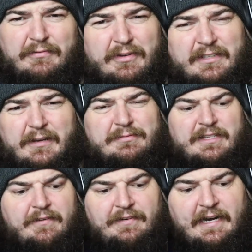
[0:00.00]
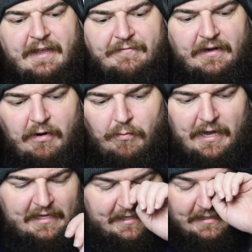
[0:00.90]
looked up stuff and I can't figure out
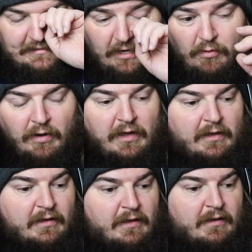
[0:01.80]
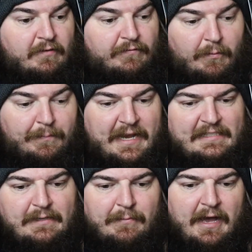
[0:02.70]
why it is. So for
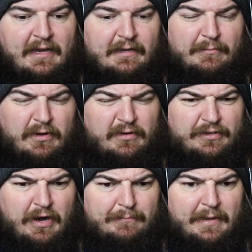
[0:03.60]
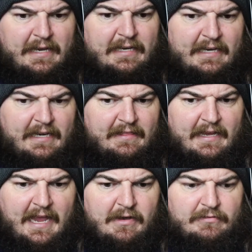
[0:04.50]
peace of mind, I'm not going to try bending
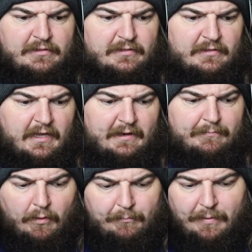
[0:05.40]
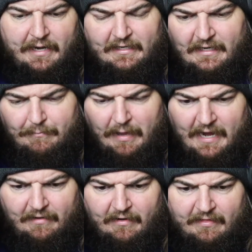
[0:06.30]
anything else, like, or bending it
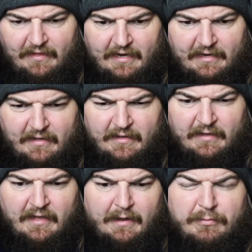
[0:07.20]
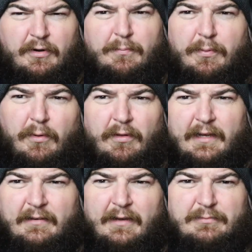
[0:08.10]
back or anything. I'm going to pull
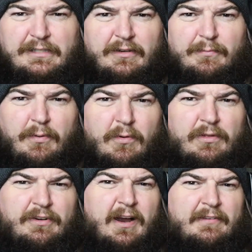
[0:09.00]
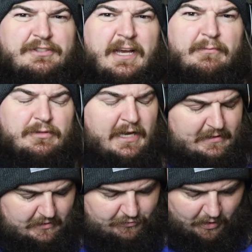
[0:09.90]
it. I'm just going to pull the drive shaft. I'm going to
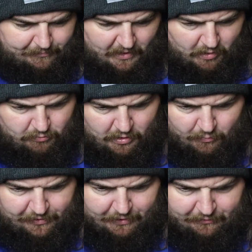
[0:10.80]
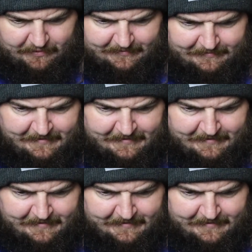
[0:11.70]
take the drop the whole lower unit,